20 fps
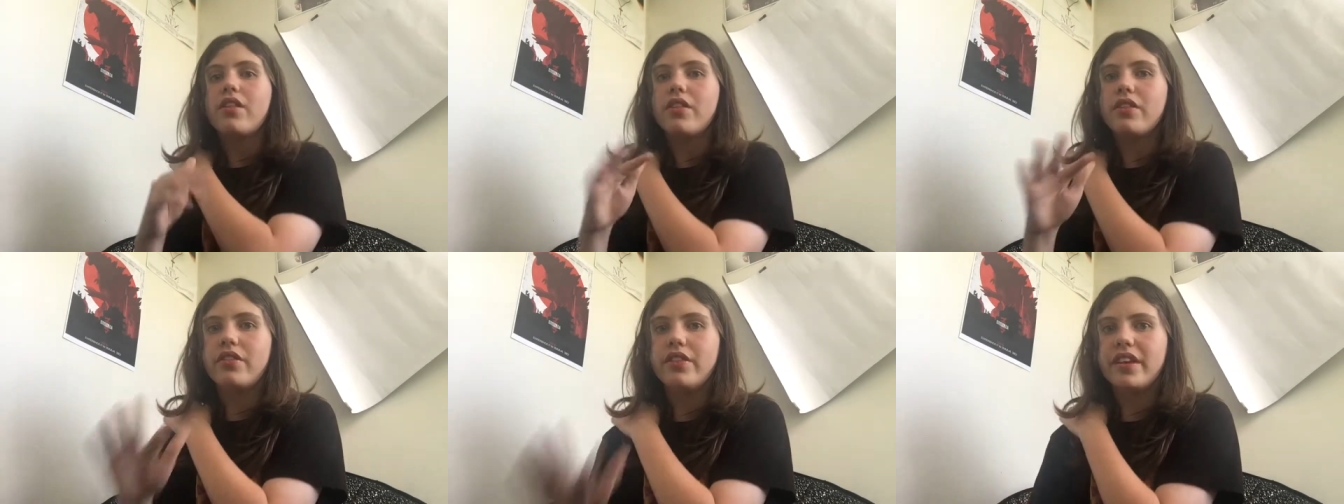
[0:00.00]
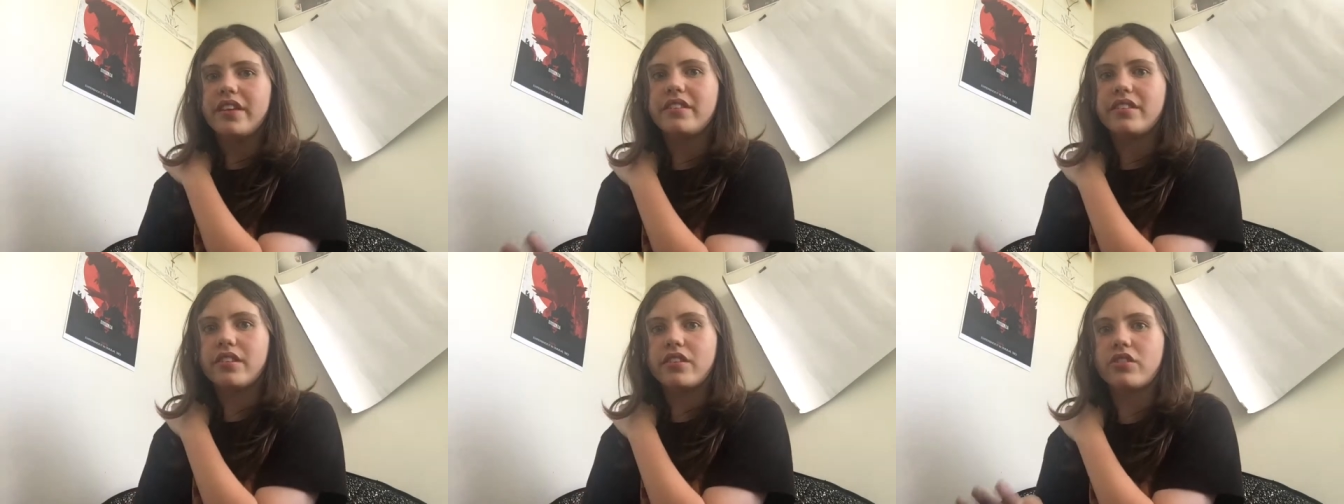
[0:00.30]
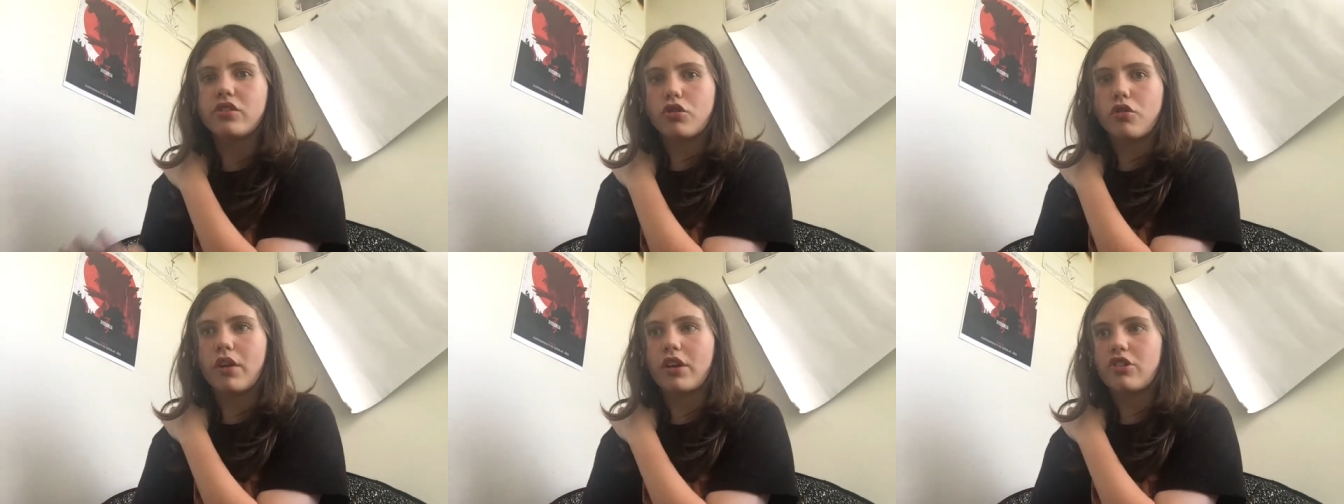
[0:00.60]
This is a
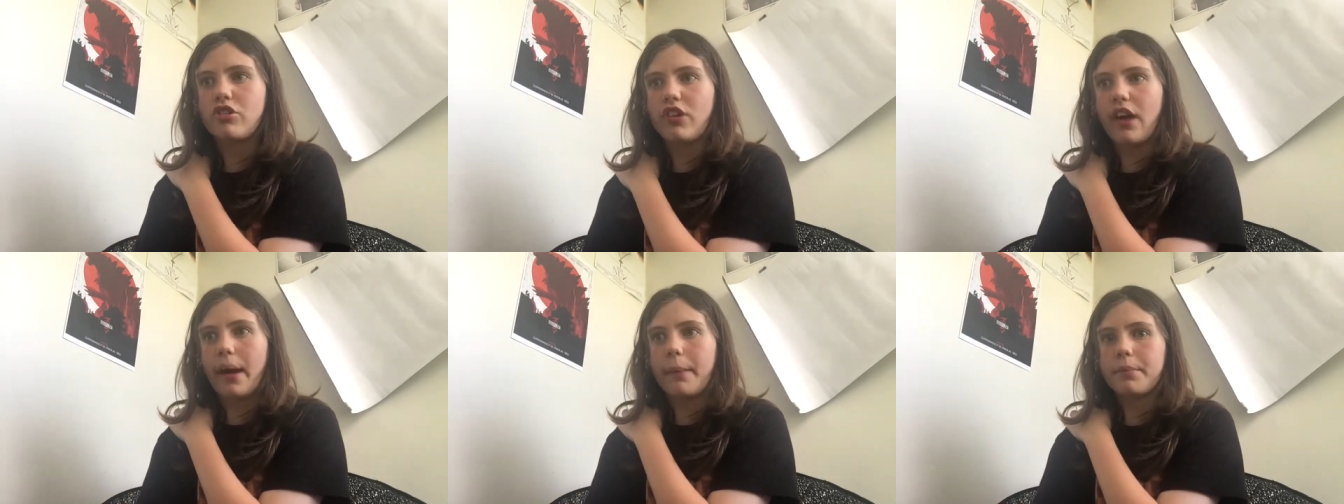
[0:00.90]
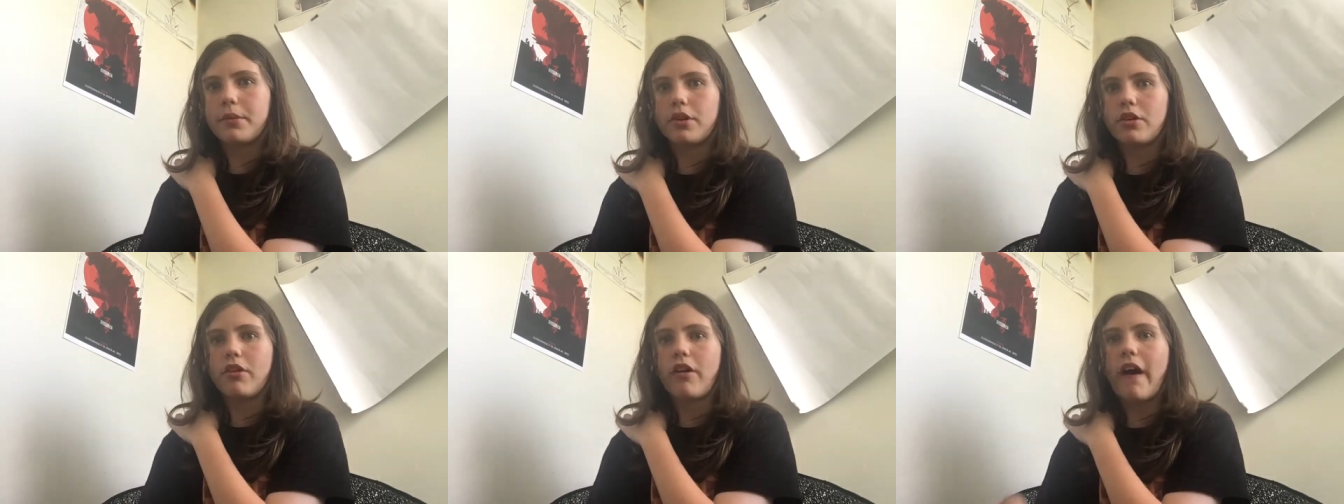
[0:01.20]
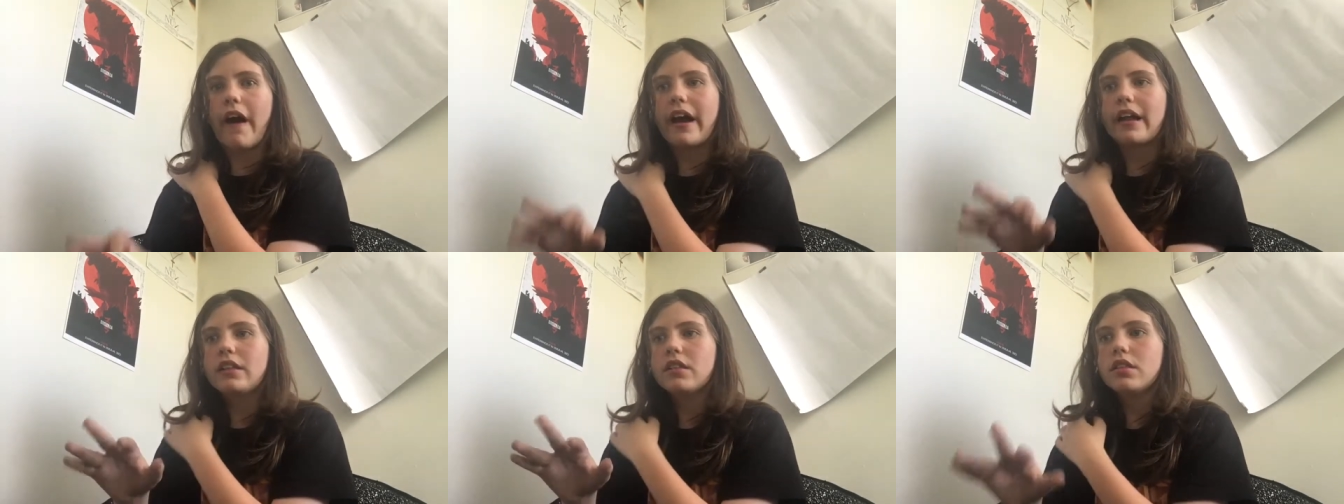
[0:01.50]
great chapter.
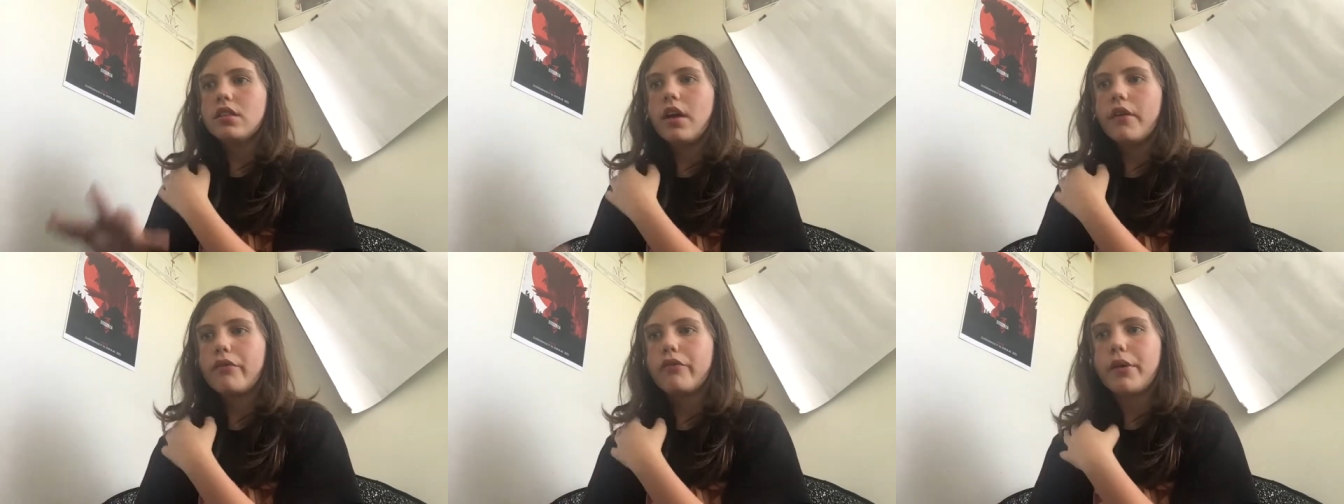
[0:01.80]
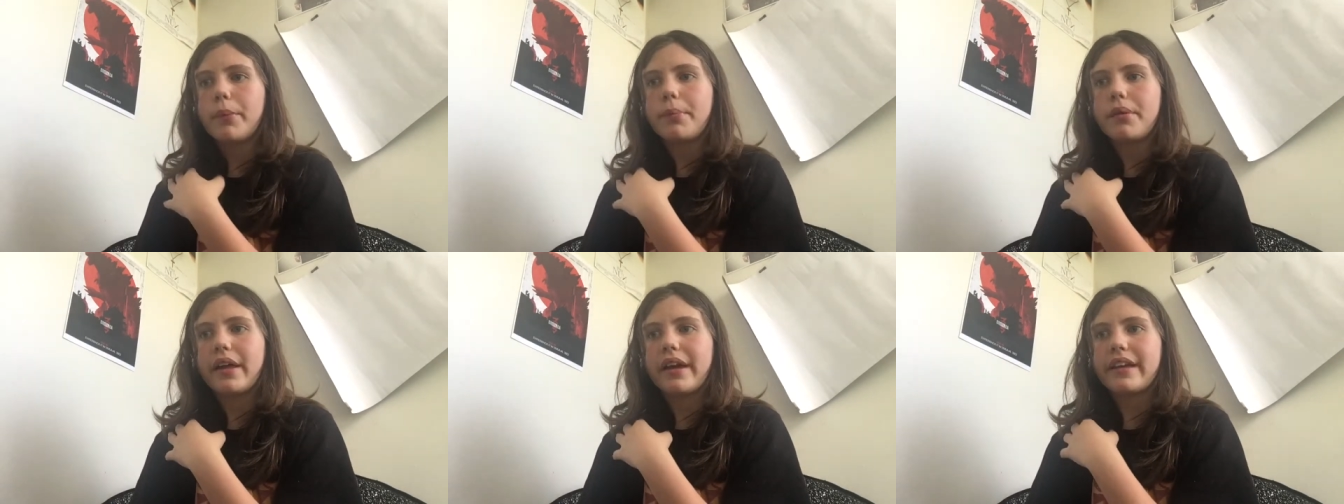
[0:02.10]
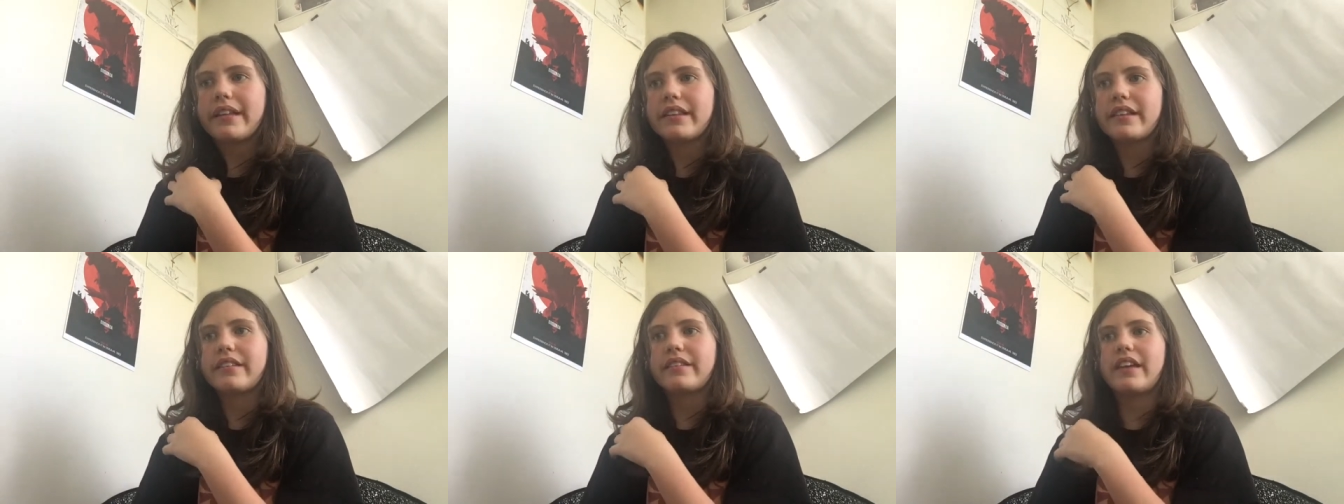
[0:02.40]
I love
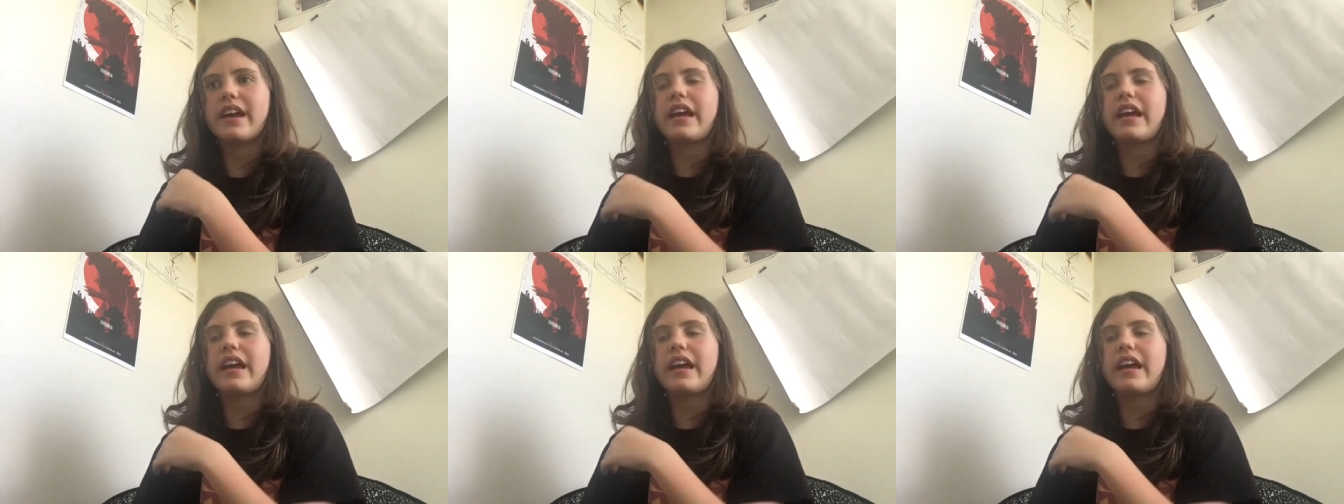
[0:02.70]
replaying this,